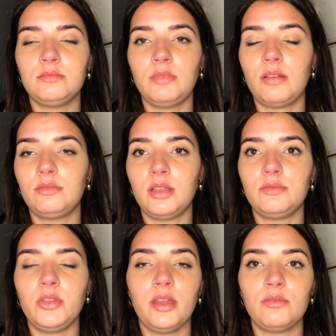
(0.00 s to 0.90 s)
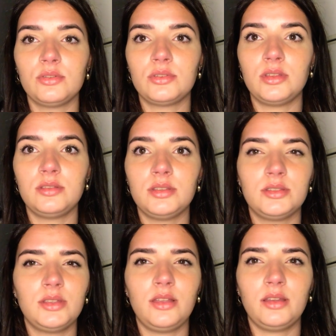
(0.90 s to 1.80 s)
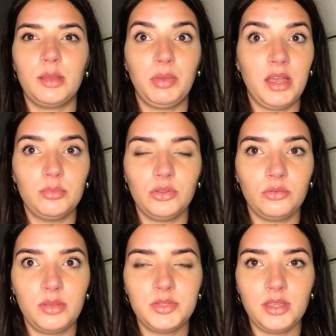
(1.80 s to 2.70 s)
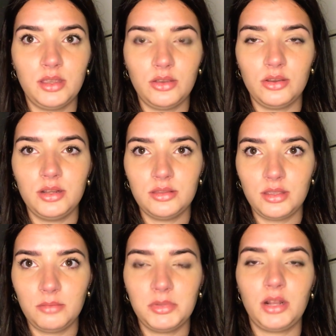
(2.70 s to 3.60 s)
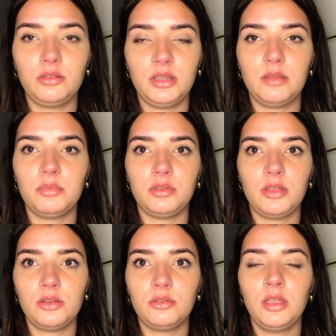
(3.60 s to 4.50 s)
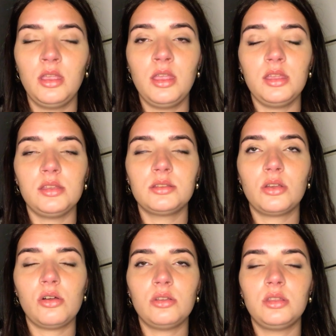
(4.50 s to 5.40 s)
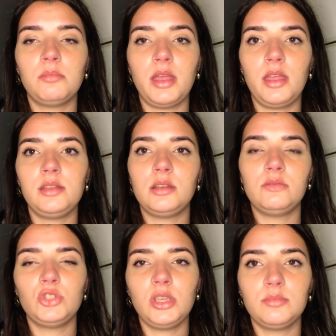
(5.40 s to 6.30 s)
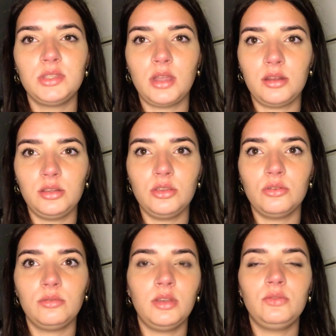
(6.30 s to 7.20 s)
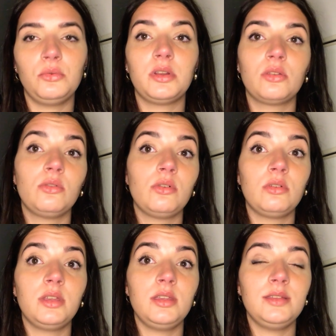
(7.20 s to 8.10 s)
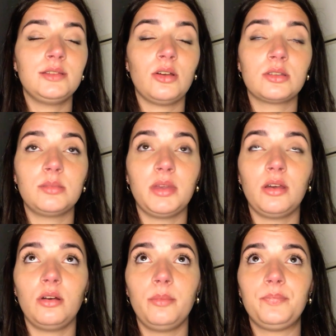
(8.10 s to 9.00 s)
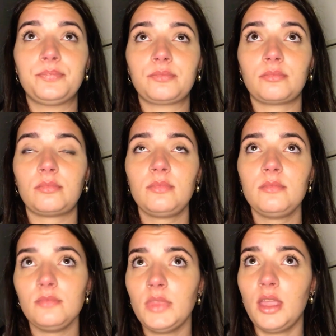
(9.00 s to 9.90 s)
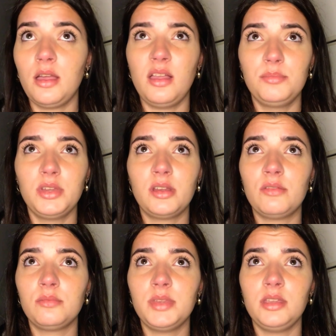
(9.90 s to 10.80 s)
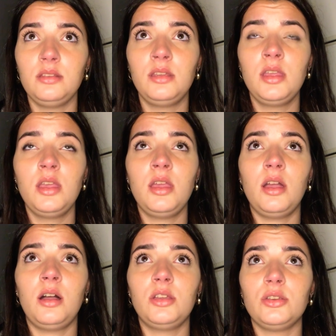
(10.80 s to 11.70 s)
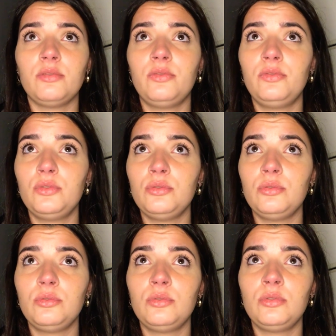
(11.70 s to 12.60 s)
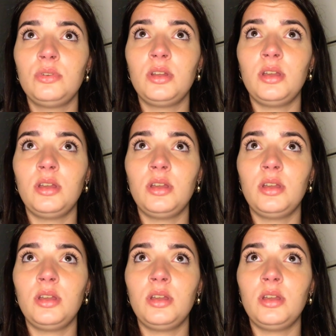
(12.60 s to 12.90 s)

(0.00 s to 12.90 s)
I've loved it ever since. It's not like a popular website or anything, but I'll link it below. It's called The Mind of James Donahue. If you want to Google it, he talks about the government, your food,